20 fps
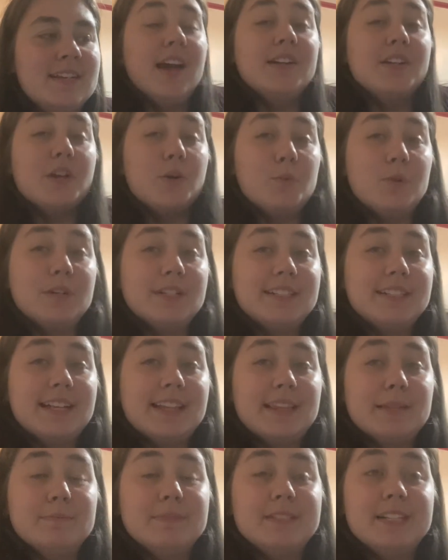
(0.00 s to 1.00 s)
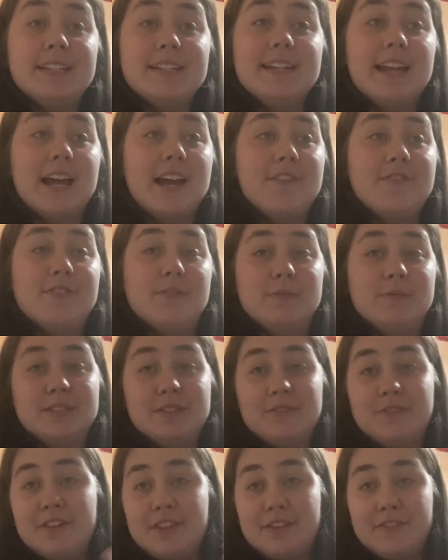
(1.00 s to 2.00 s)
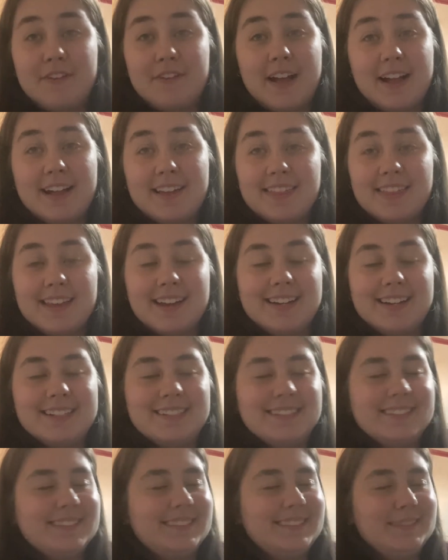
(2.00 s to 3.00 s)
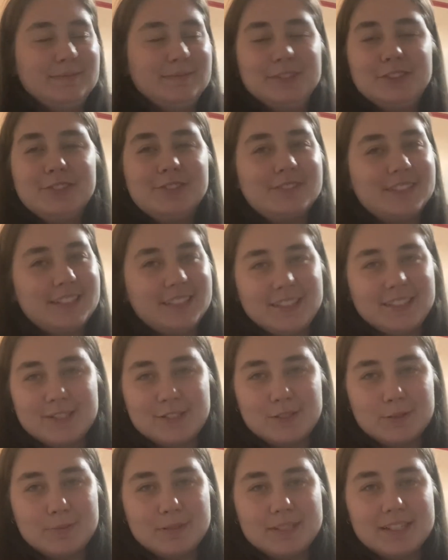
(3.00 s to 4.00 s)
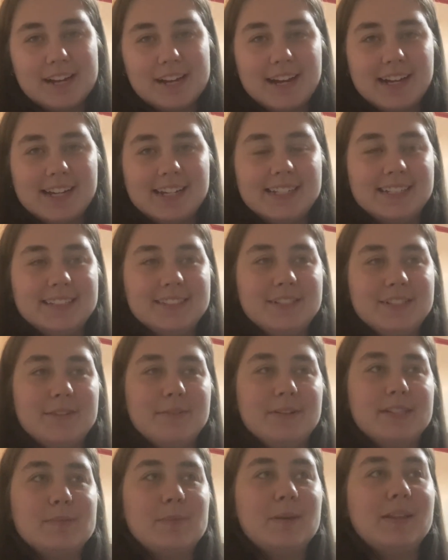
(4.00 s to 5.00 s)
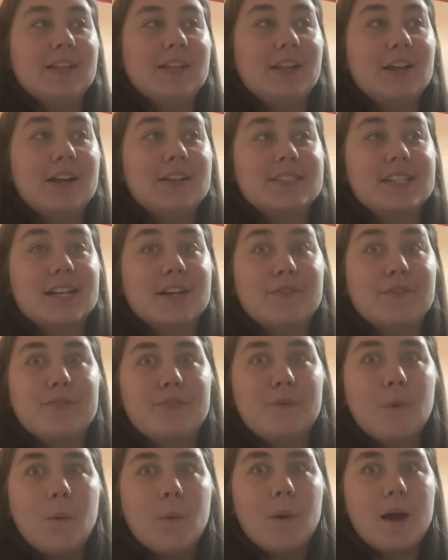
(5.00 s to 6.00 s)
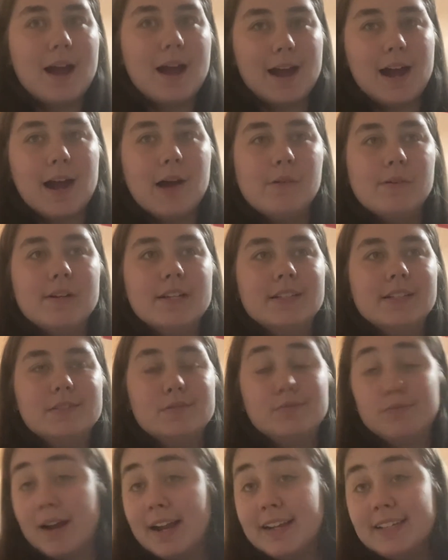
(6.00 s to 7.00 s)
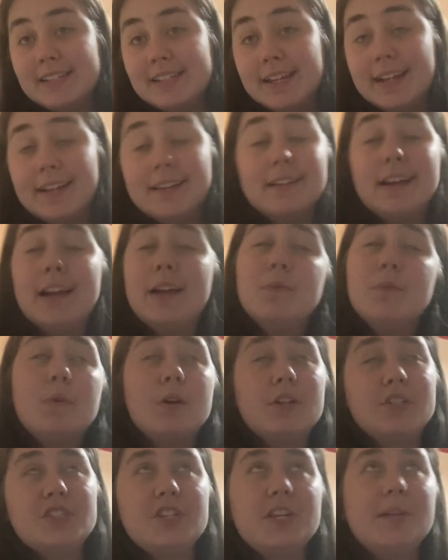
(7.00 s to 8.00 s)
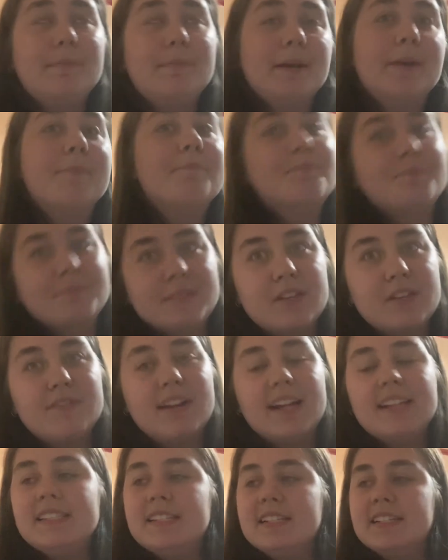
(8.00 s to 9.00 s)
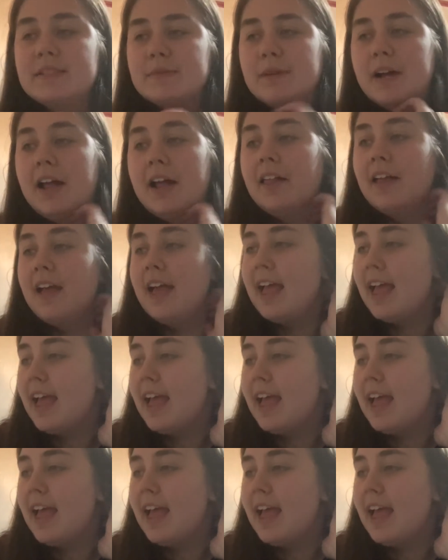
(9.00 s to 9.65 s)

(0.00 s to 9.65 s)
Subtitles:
And I would get them done now if it wasn't for the fact that I'm already super tired. You know, I spent the last like 4 hours writing and watching, but writing as well.